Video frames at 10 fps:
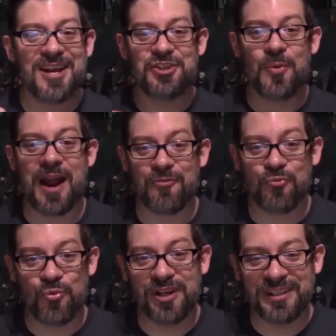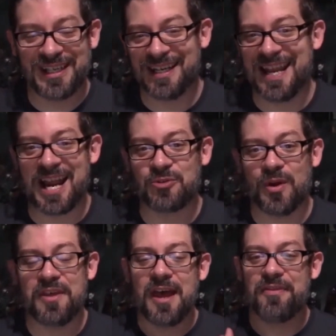do I really connect
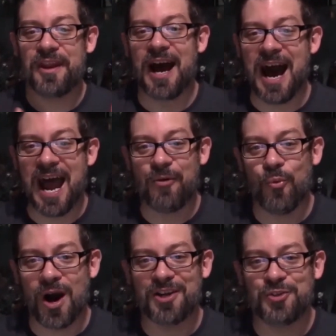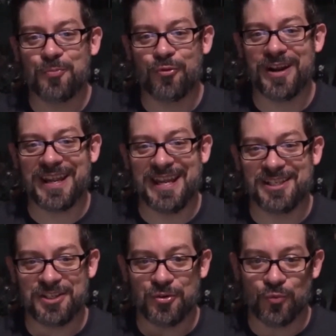with that I want to bring
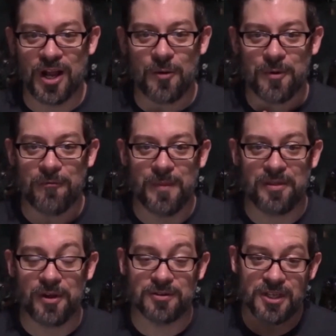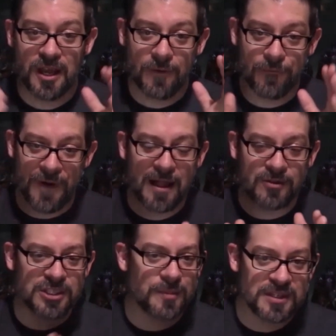into the realm of mythos? Follow
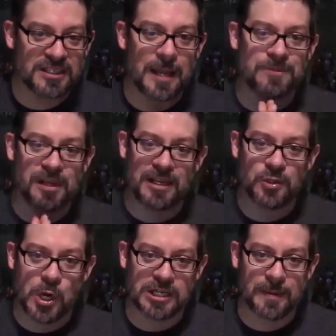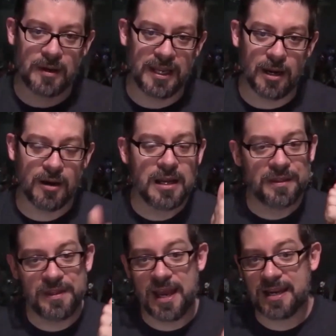some of the steps that I talked about here.
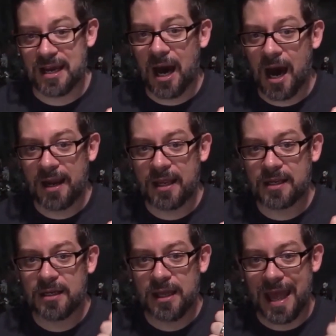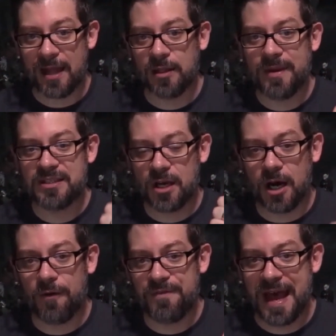The iconic elements
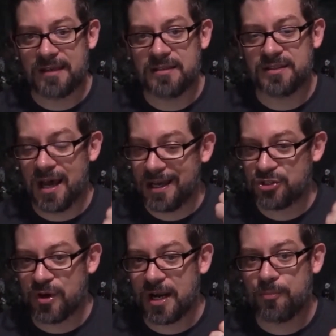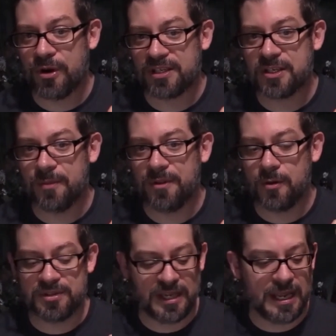of that design, try to bring some of
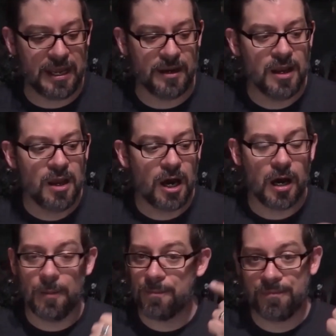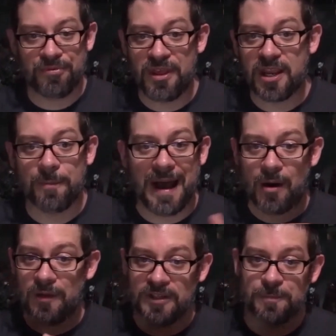those in. Um, think about
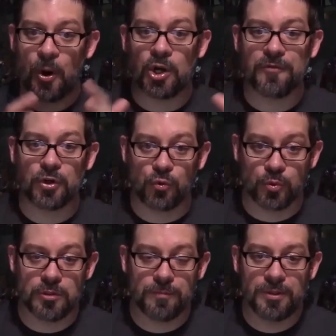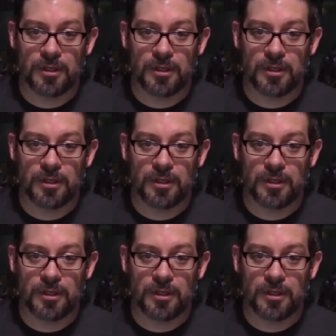if it's part of a group